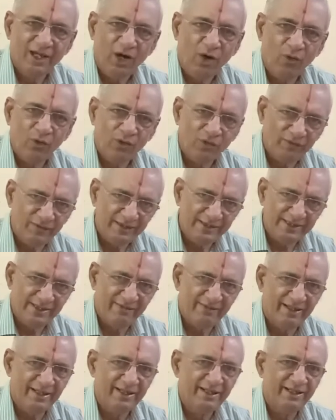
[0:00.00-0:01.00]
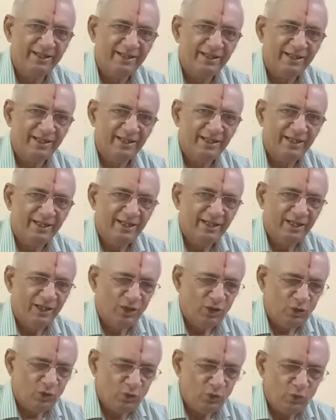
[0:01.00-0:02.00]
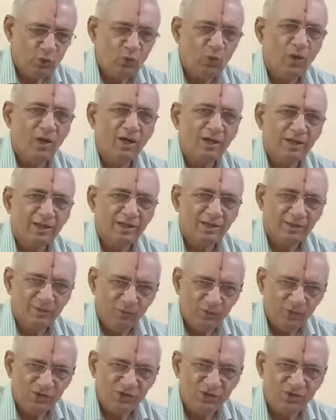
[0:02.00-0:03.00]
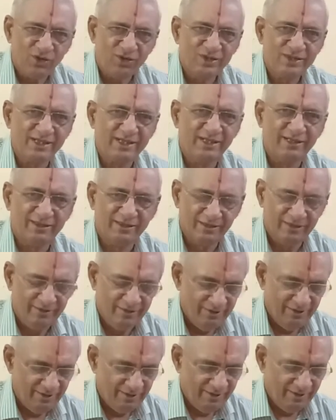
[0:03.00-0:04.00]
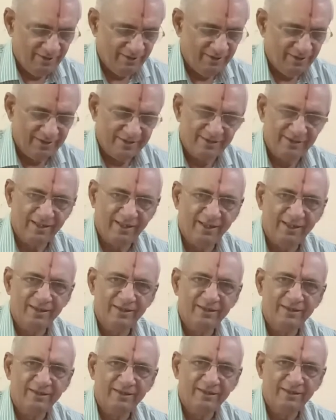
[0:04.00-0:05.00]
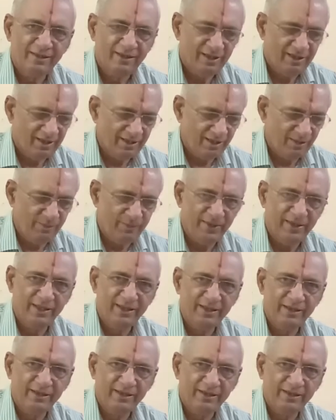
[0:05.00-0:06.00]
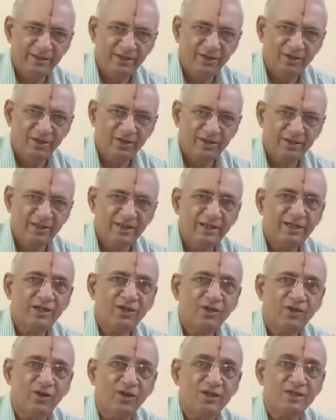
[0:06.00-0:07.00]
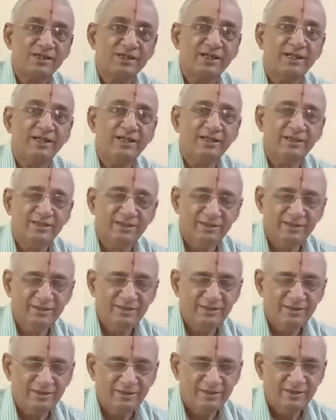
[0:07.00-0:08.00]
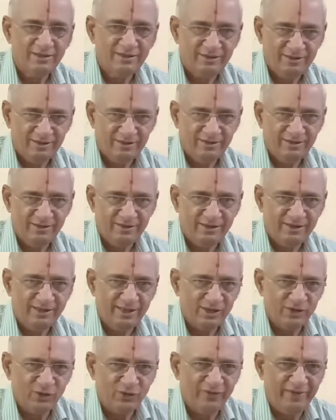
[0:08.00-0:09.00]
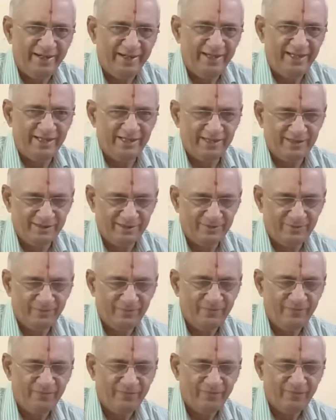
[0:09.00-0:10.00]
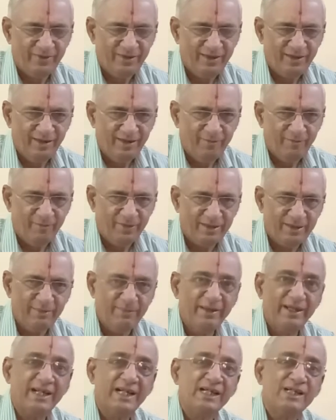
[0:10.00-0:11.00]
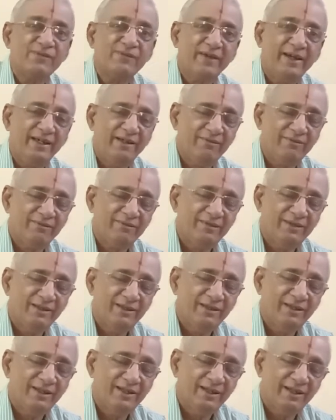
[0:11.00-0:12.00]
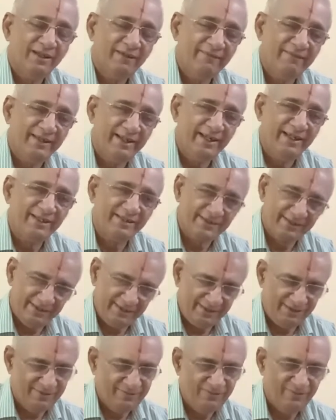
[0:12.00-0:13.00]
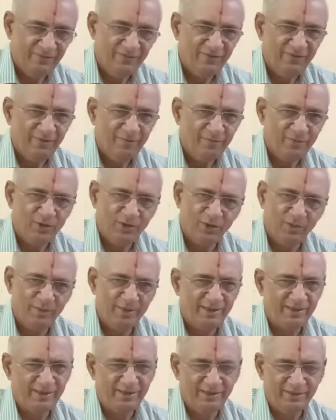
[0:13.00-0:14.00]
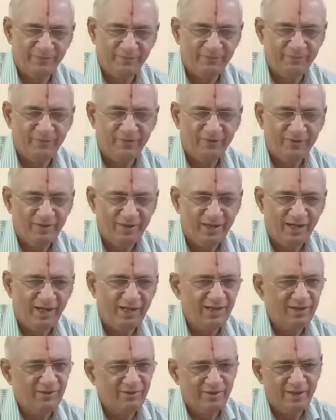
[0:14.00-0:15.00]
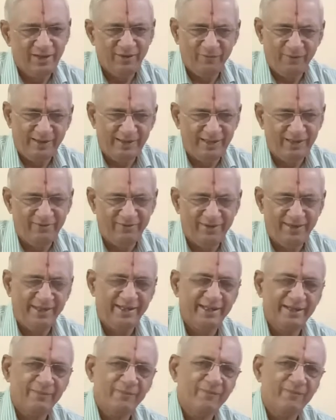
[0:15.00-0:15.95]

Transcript: Out of the 7, 2 are almost constant. The Sa and the Pa are the constant. There is no variation. But the balance 5 varies predominantly and very widely varying.